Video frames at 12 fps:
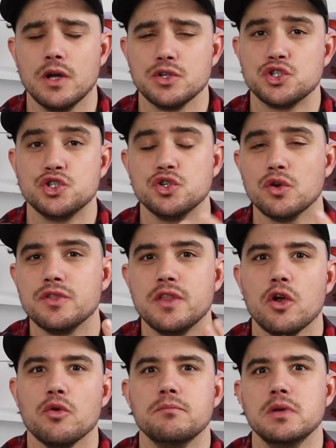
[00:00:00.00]
Should
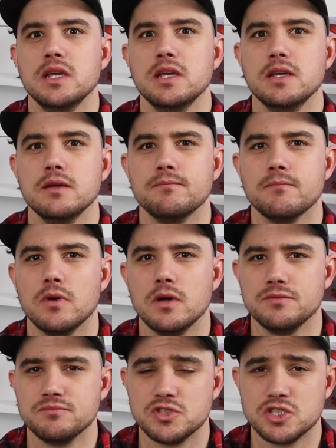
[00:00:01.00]
there be
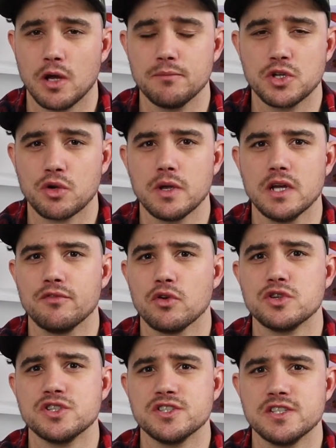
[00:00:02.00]
some degree of
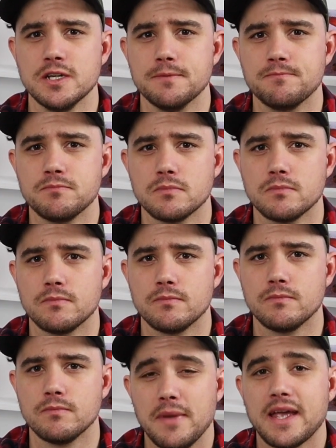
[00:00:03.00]
urgency?
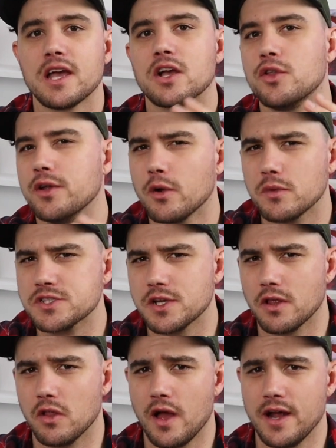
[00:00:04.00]
Make it clear what's
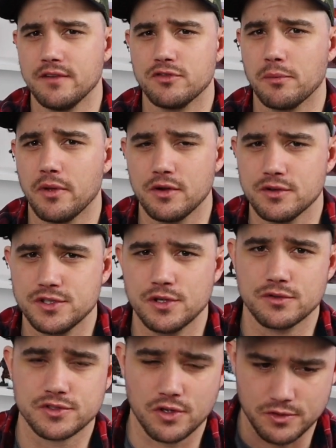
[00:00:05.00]
on the line if the players,
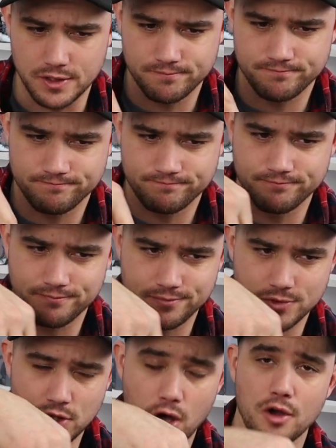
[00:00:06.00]
start to
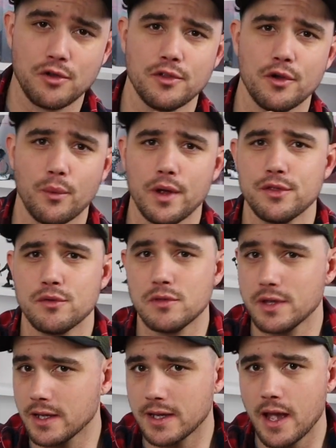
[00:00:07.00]
dawdle their way through
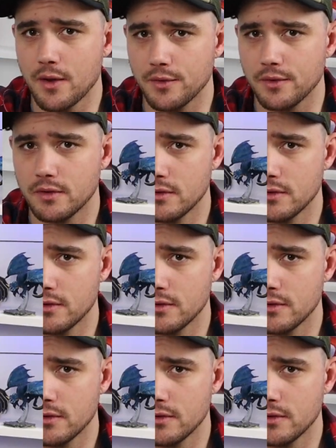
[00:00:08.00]
the encounter.